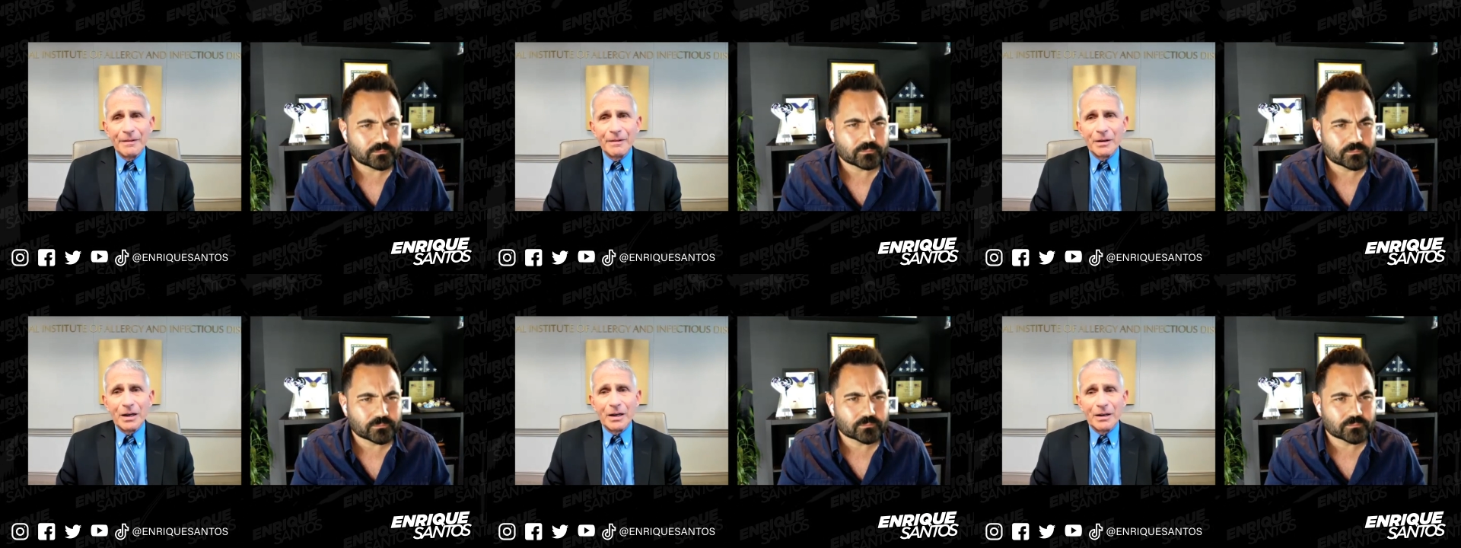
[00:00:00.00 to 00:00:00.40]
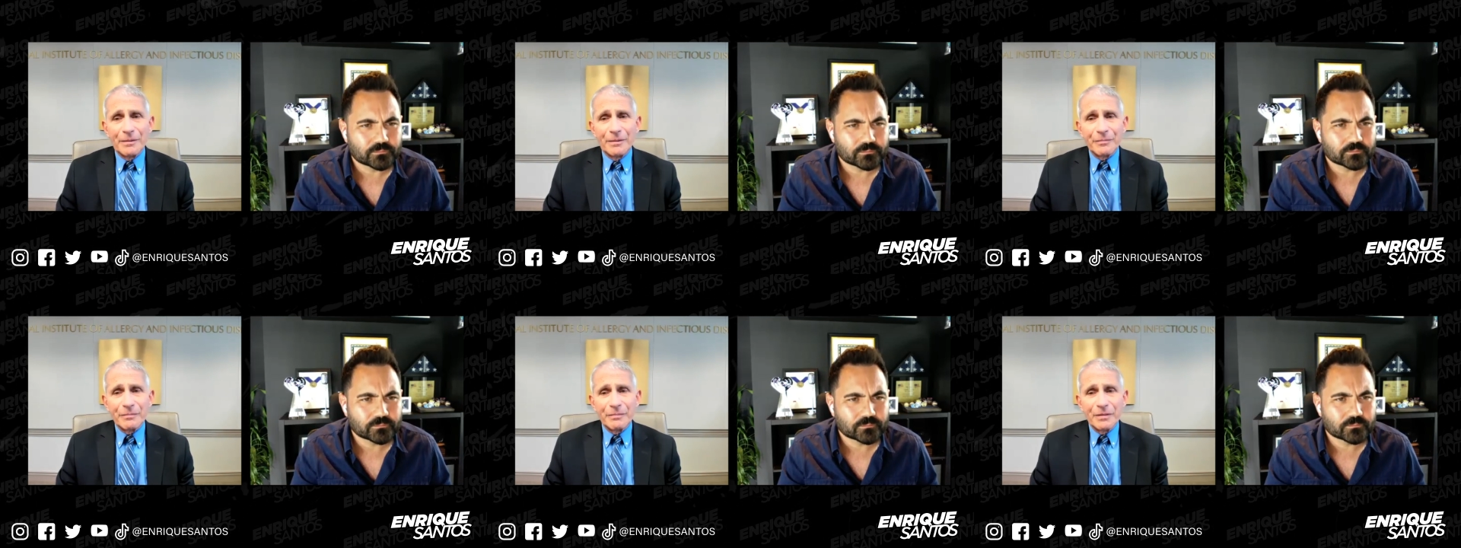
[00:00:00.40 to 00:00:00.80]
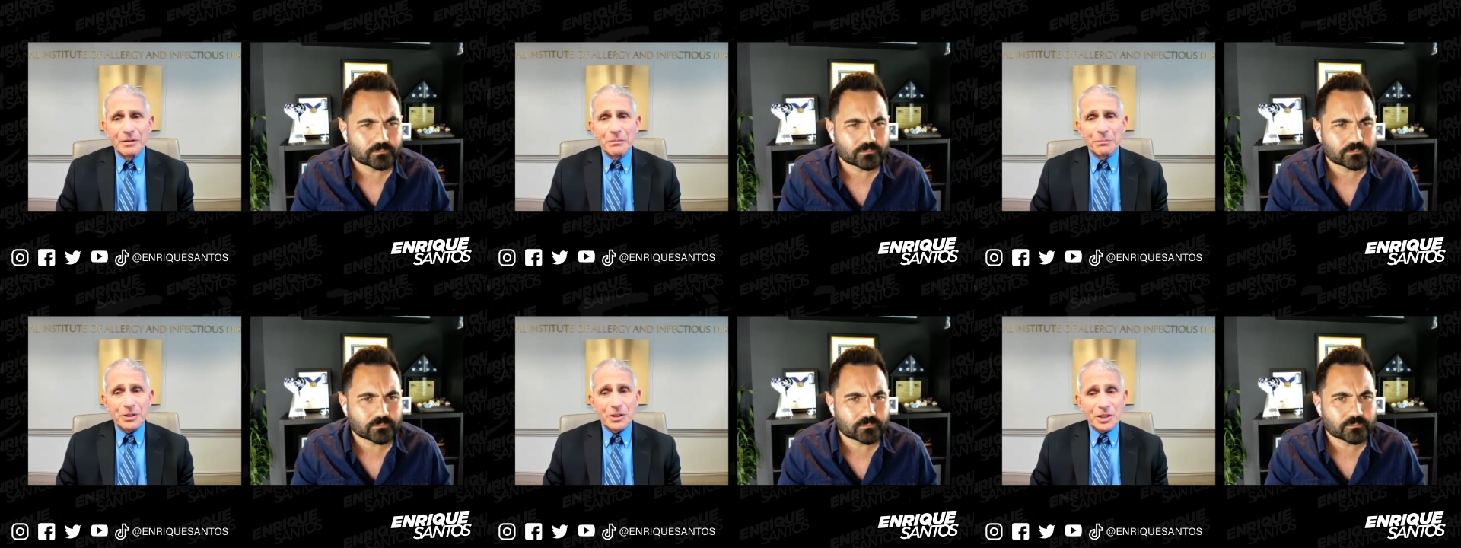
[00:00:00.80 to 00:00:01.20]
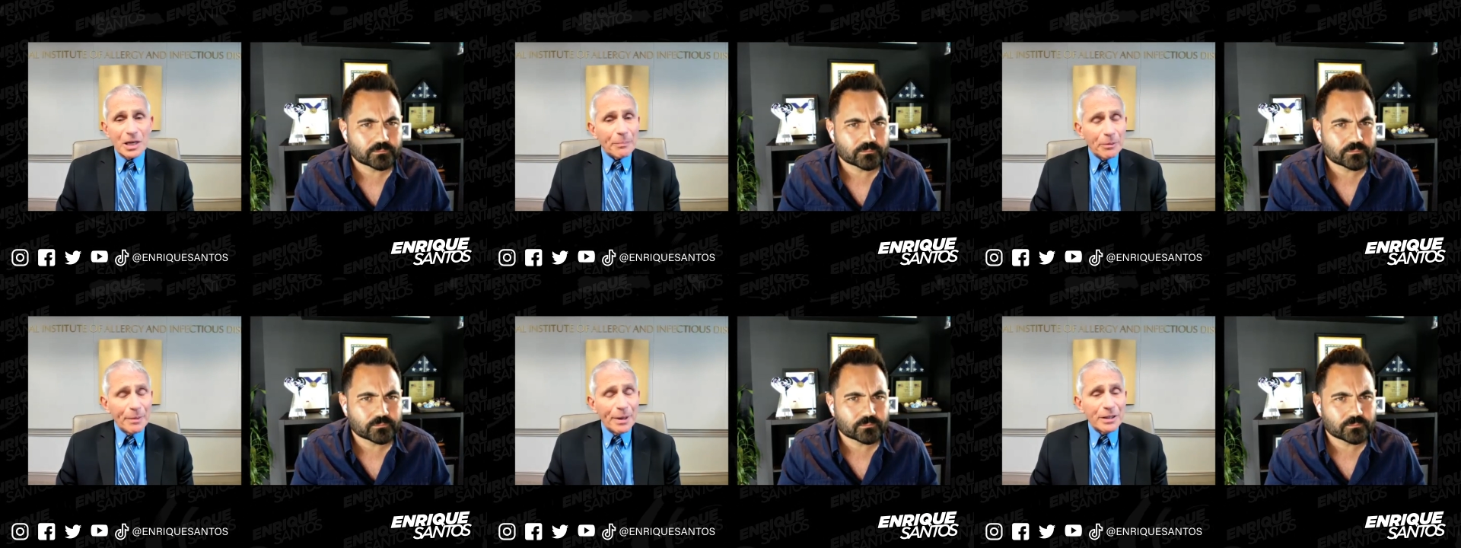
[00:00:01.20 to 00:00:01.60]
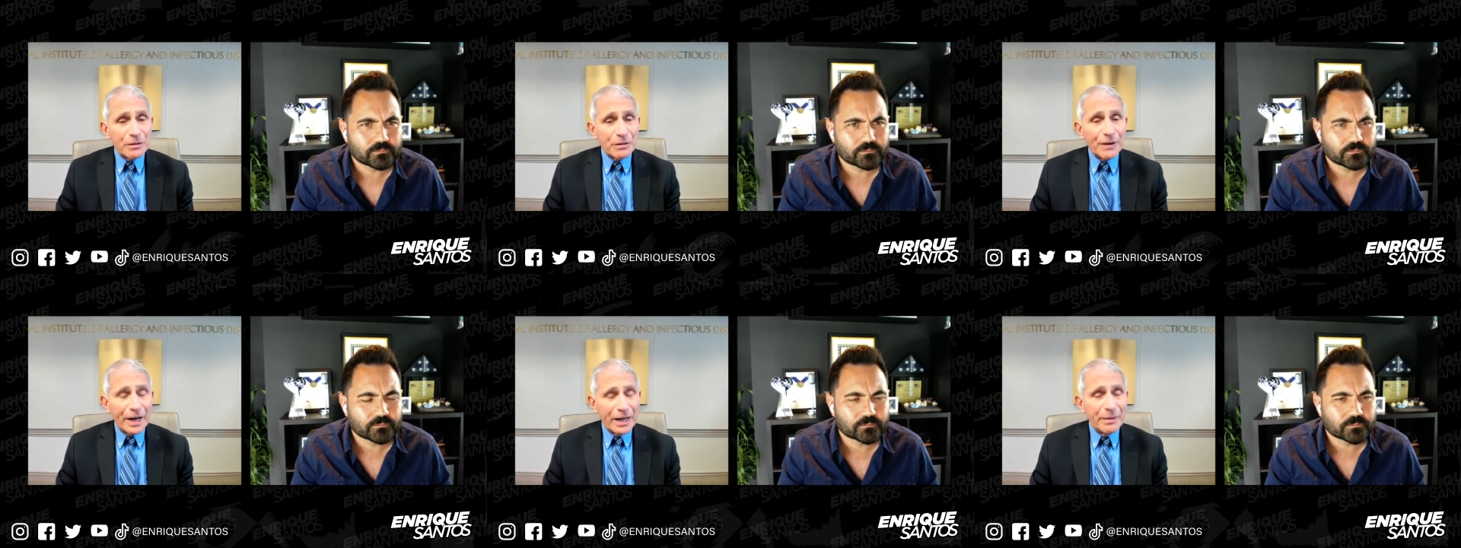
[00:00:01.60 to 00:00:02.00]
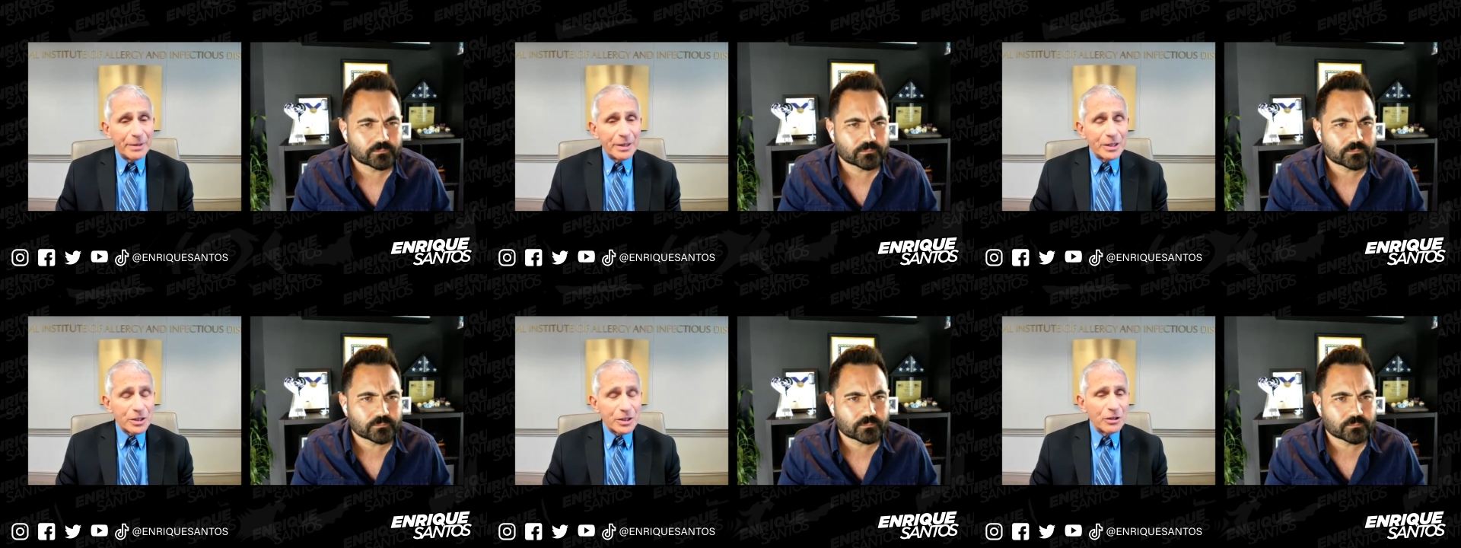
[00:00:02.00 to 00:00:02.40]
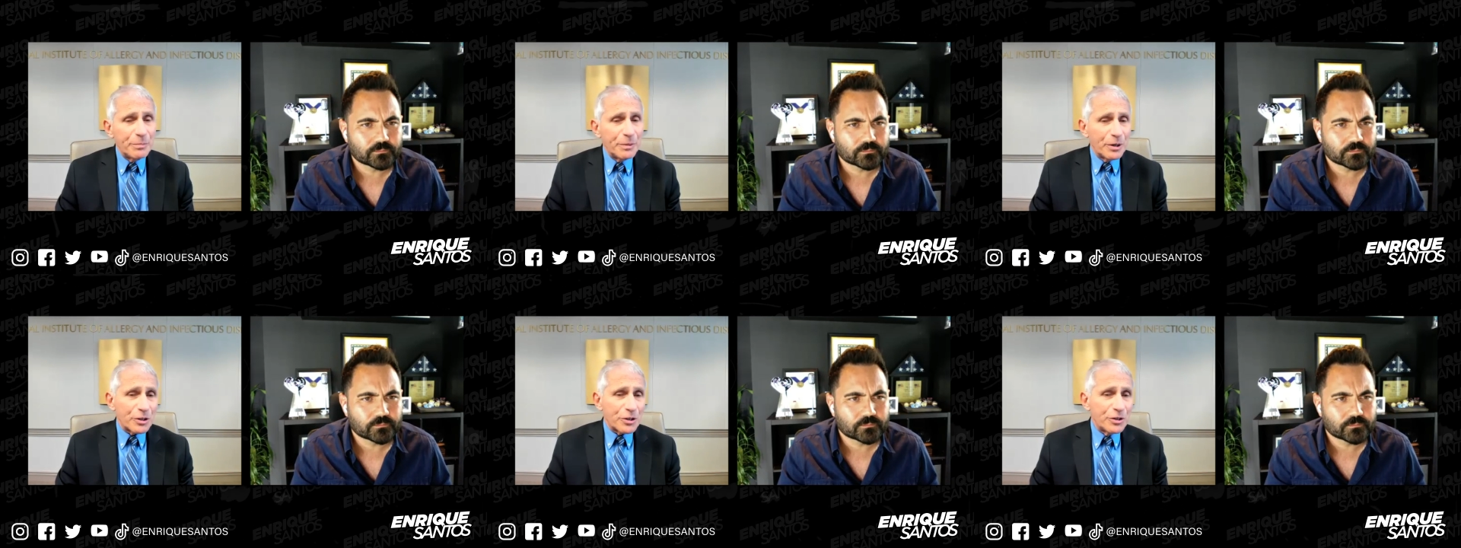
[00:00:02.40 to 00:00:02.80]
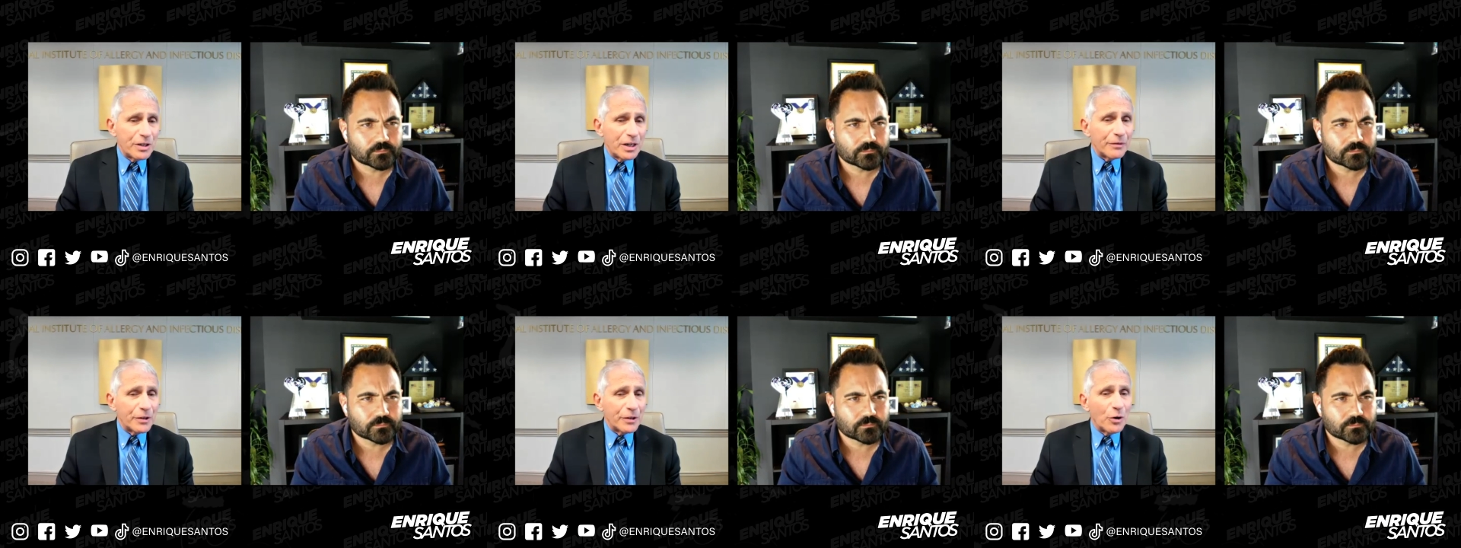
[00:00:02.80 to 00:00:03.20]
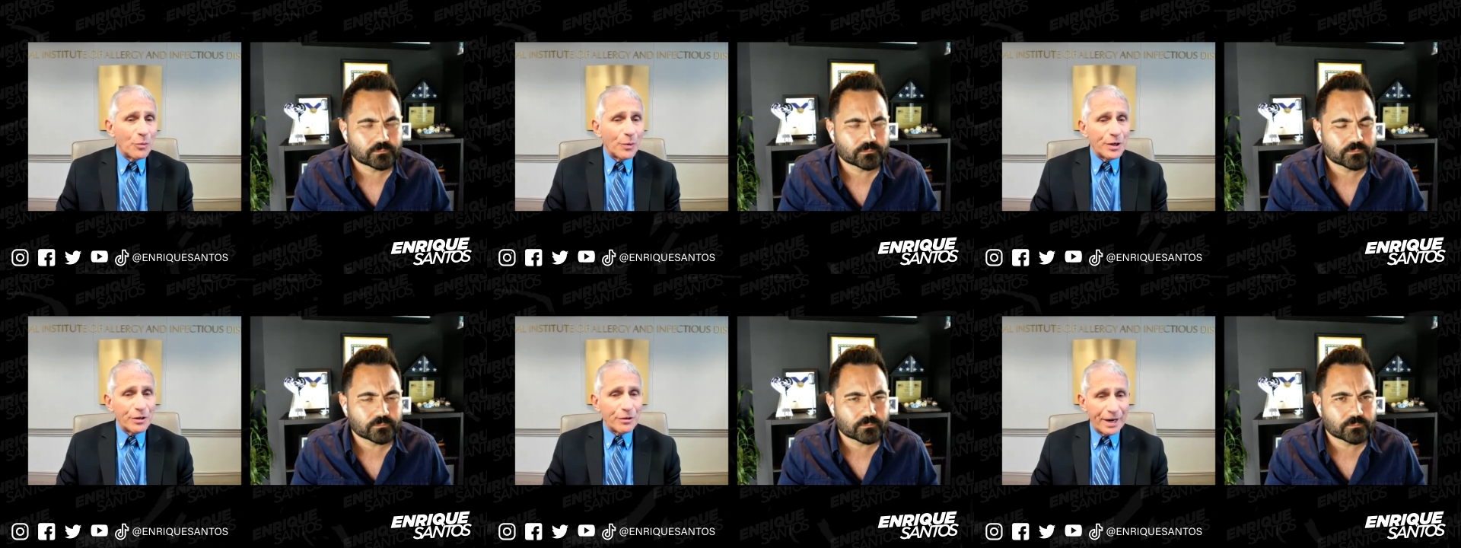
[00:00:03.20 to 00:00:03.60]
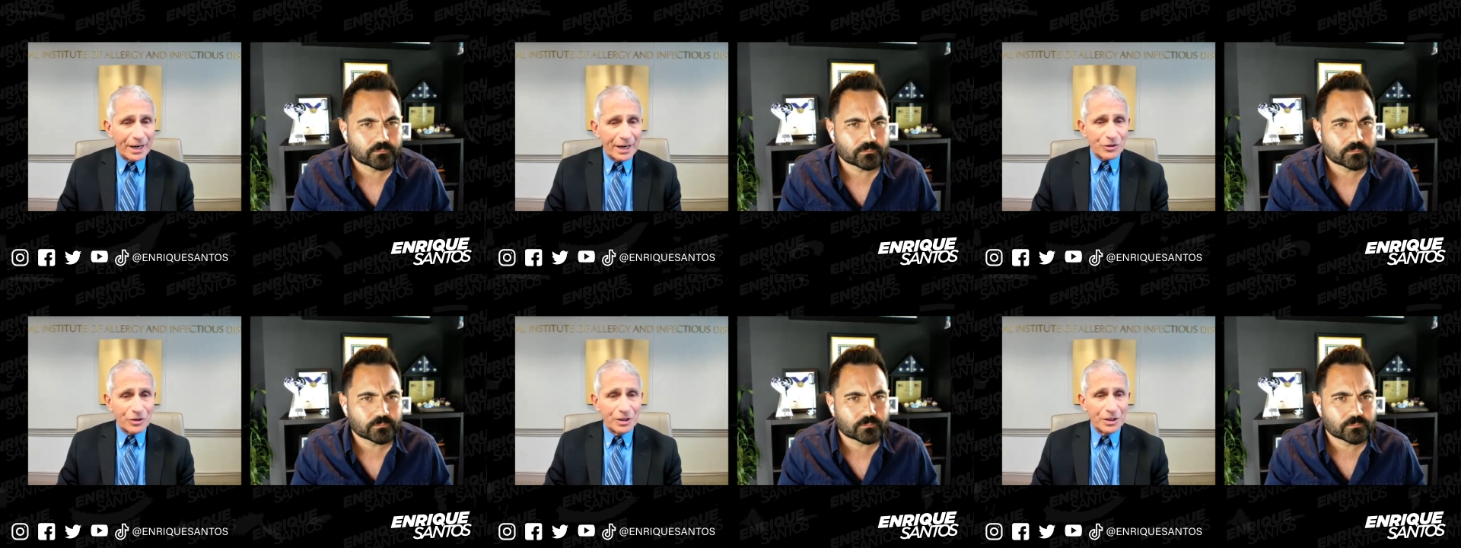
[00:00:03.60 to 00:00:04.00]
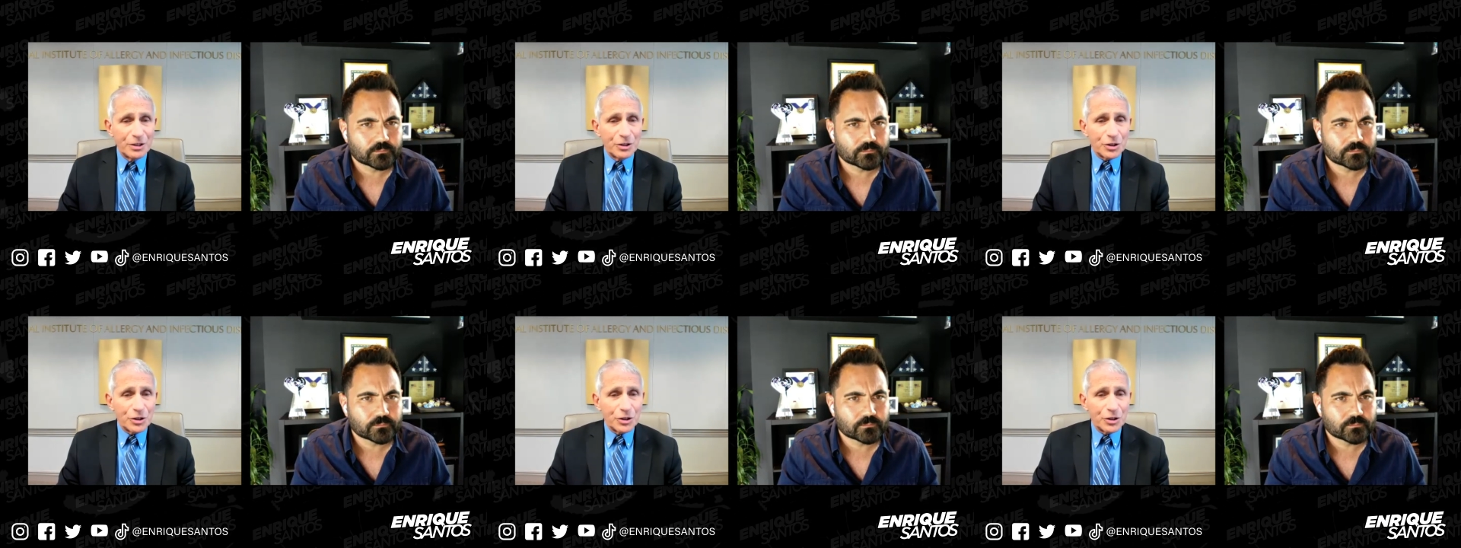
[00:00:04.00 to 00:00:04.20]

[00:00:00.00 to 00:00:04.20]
Speaker 1: Uh, but supplemental vitamin is good because you never know when you're actually